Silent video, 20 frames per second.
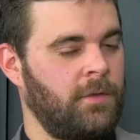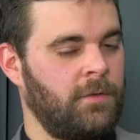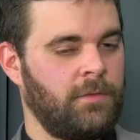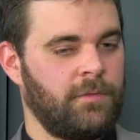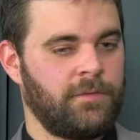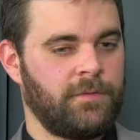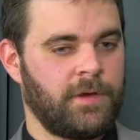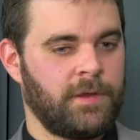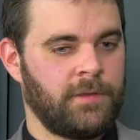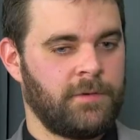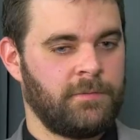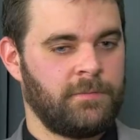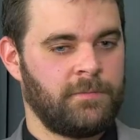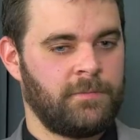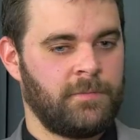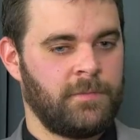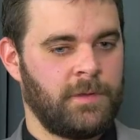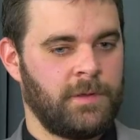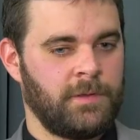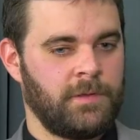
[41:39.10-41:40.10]
Well, Father,
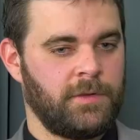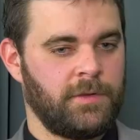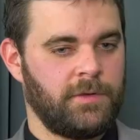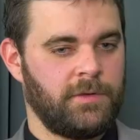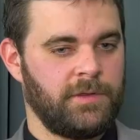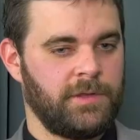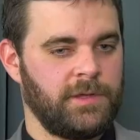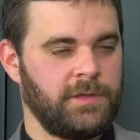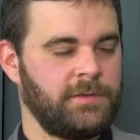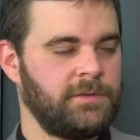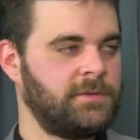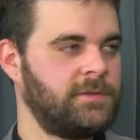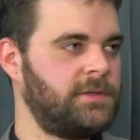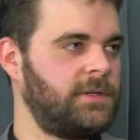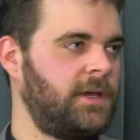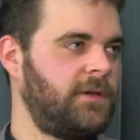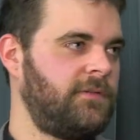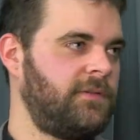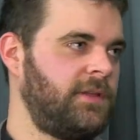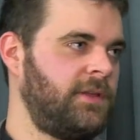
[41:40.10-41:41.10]
in closing, do
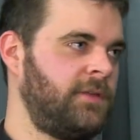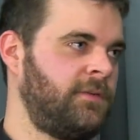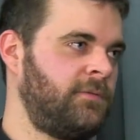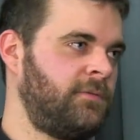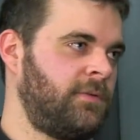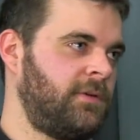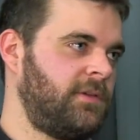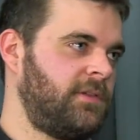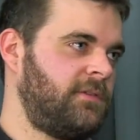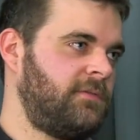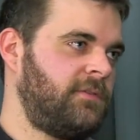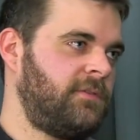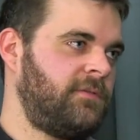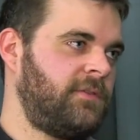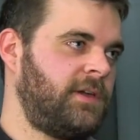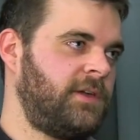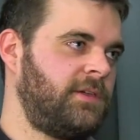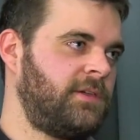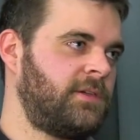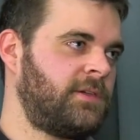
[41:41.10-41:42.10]
you have any words of
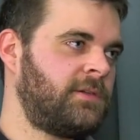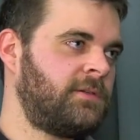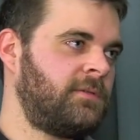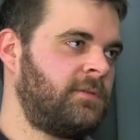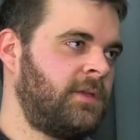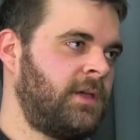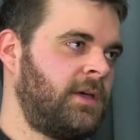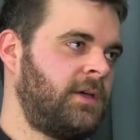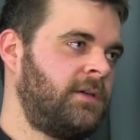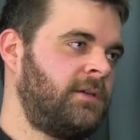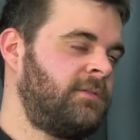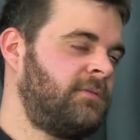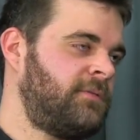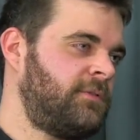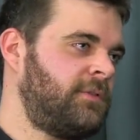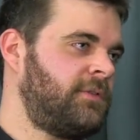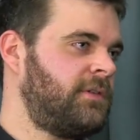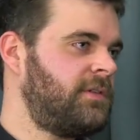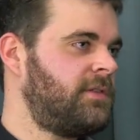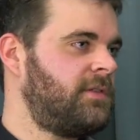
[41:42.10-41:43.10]
advice
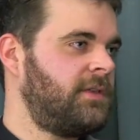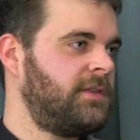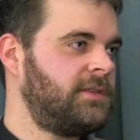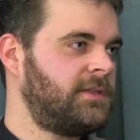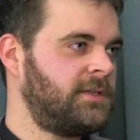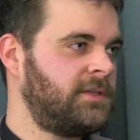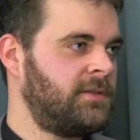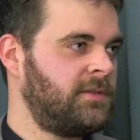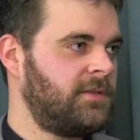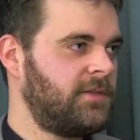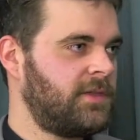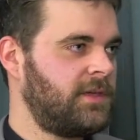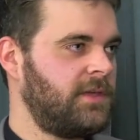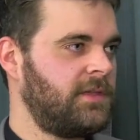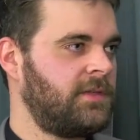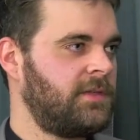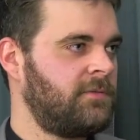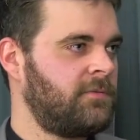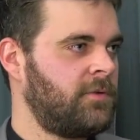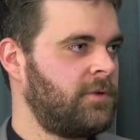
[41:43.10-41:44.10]
for this Lenten
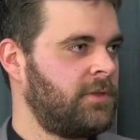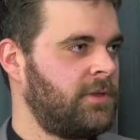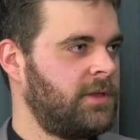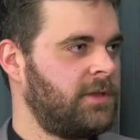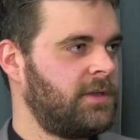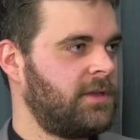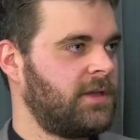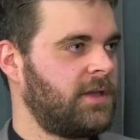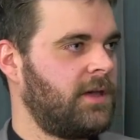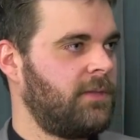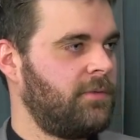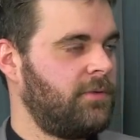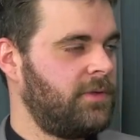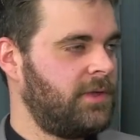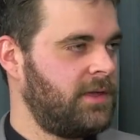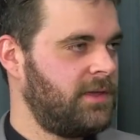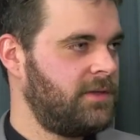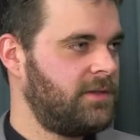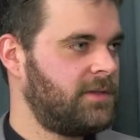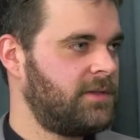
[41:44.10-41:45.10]
season? We're only a couple
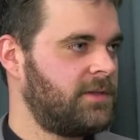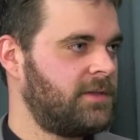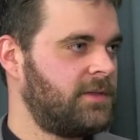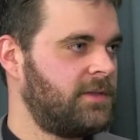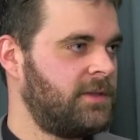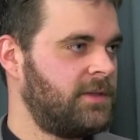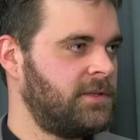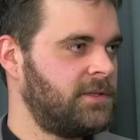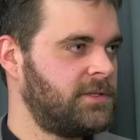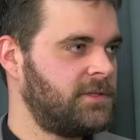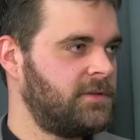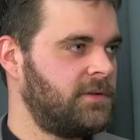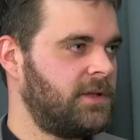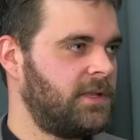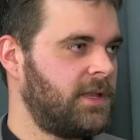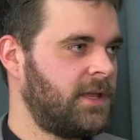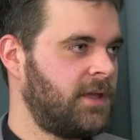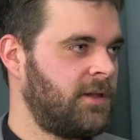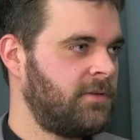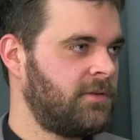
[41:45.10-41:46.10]
days into
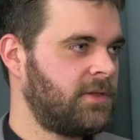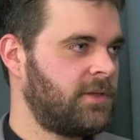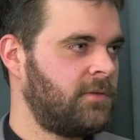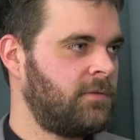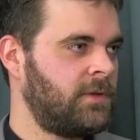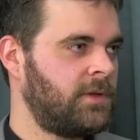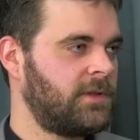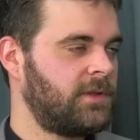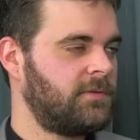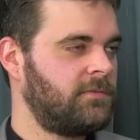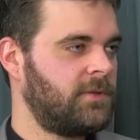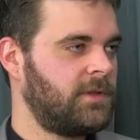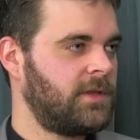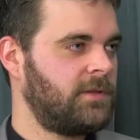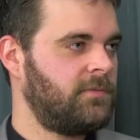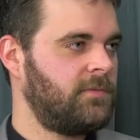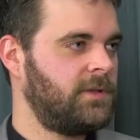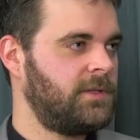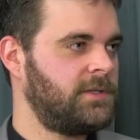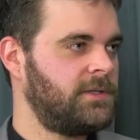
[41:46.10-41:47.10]
it now. So what
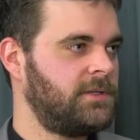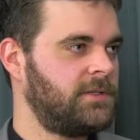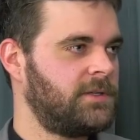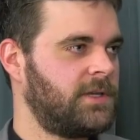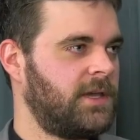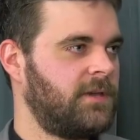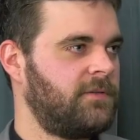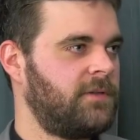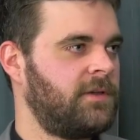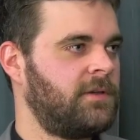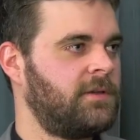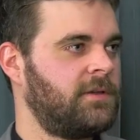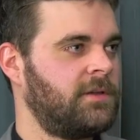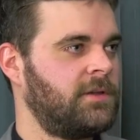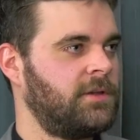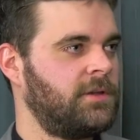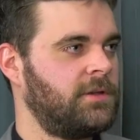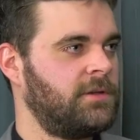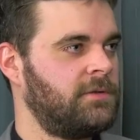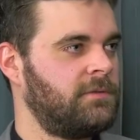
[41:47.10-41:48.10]
can we do to have a
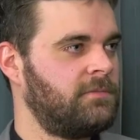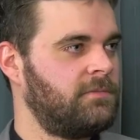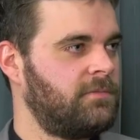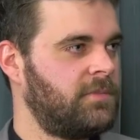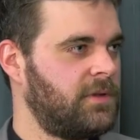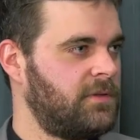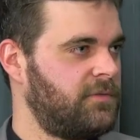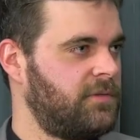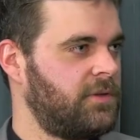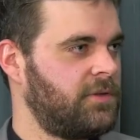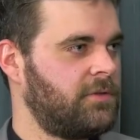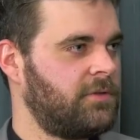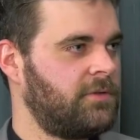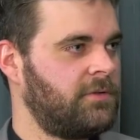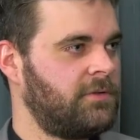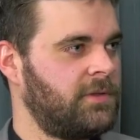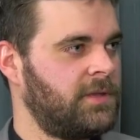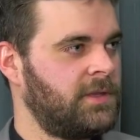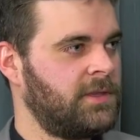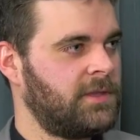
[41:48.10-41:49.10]
good and
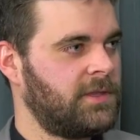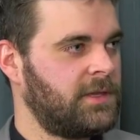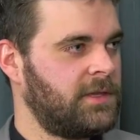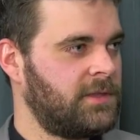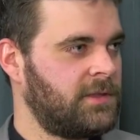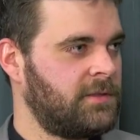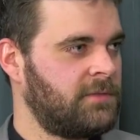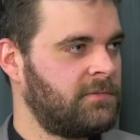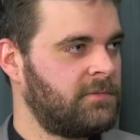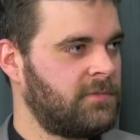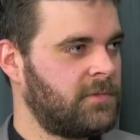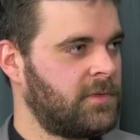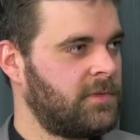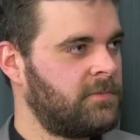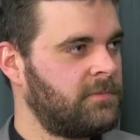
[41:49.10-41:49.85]
beneficial Lenten season?